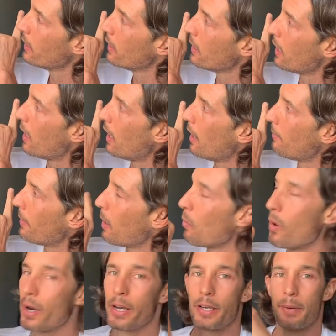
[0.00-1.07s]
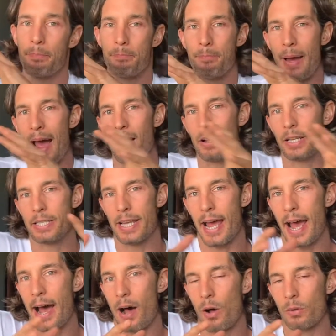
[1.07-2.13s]
I wanted to balance
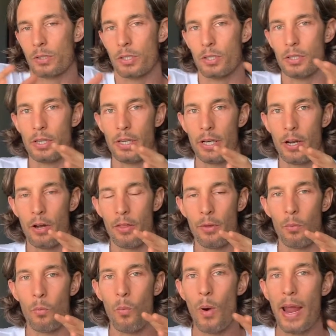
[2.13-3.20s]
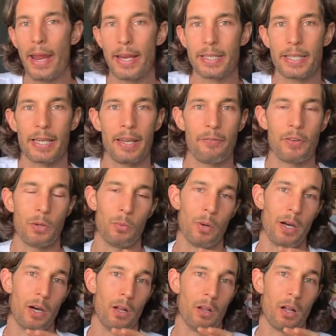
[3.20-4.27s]
out, the weight, if you
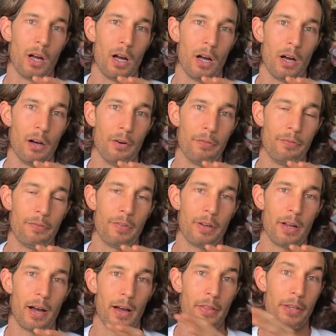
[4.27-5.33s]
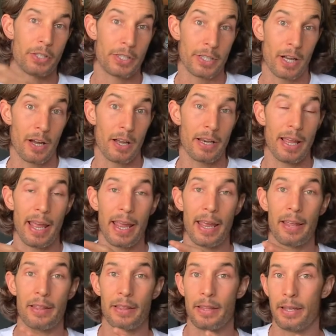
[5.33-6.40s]
will, of the sun
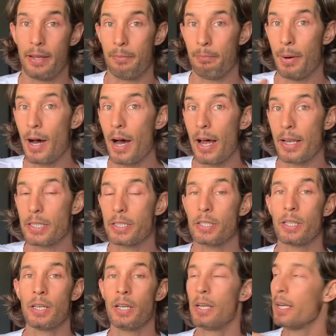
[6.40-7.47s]
and the bus.